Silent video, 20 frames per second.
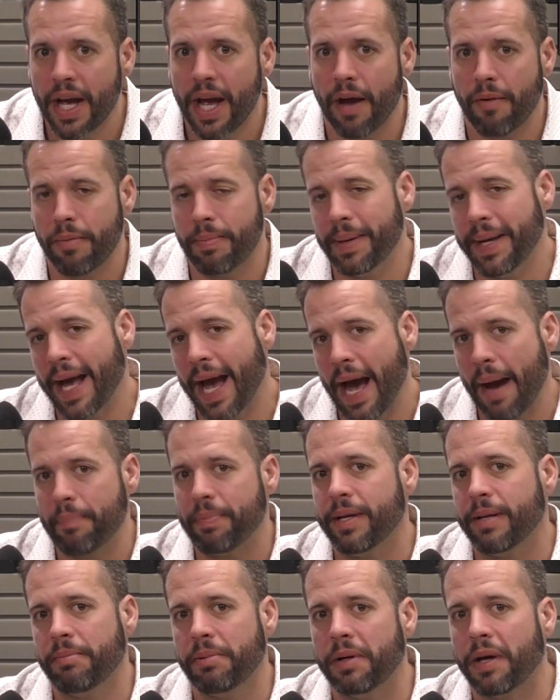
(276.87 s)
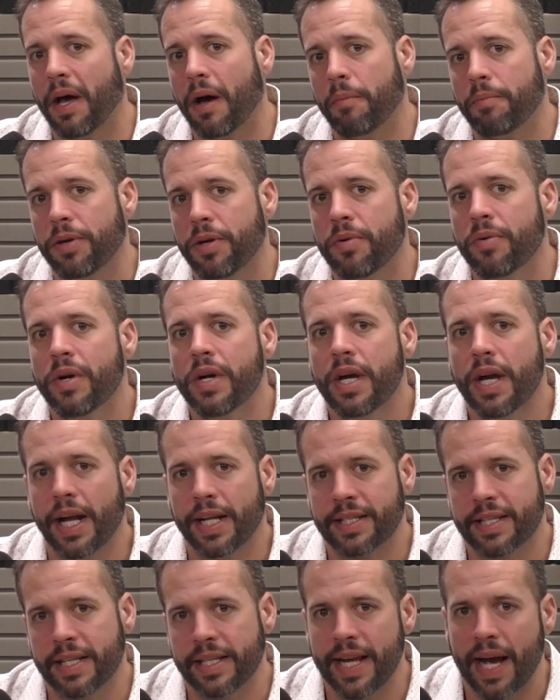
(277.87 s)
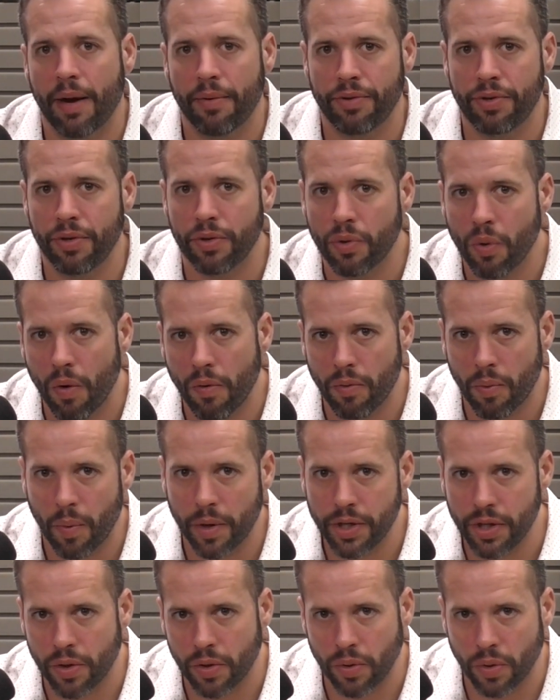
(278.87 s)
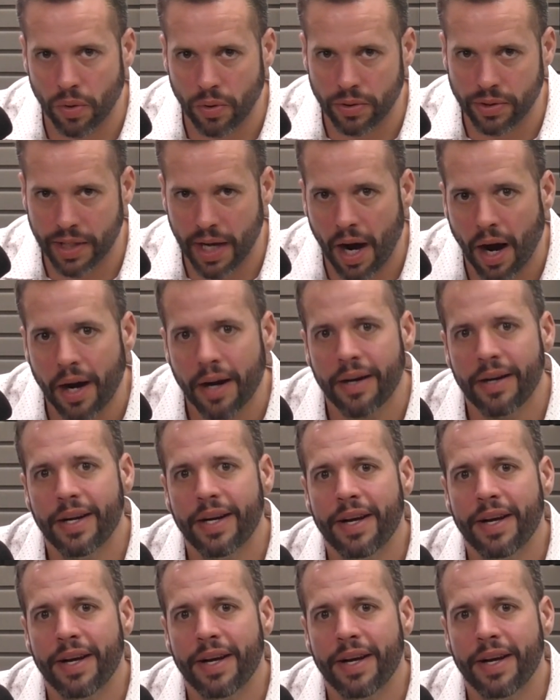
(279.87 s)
and we'd be happy to be able to help you and sit down with you and go over what your goals are.